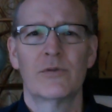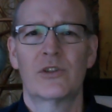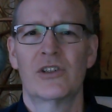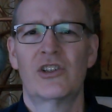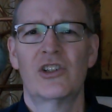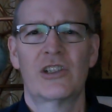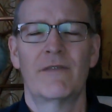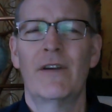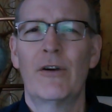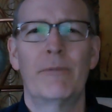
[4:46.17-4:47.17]
which is just a
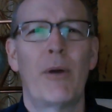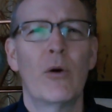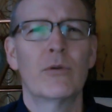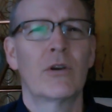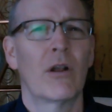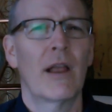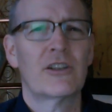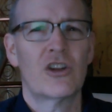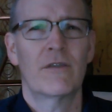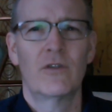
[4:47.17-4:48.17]
very potent
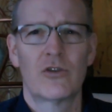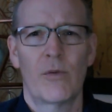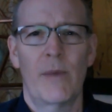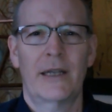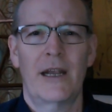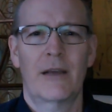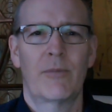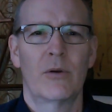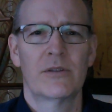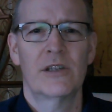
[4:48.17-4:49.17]
collection of neutral magnetic
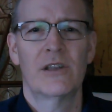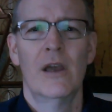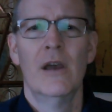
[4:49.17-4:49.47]
pulses.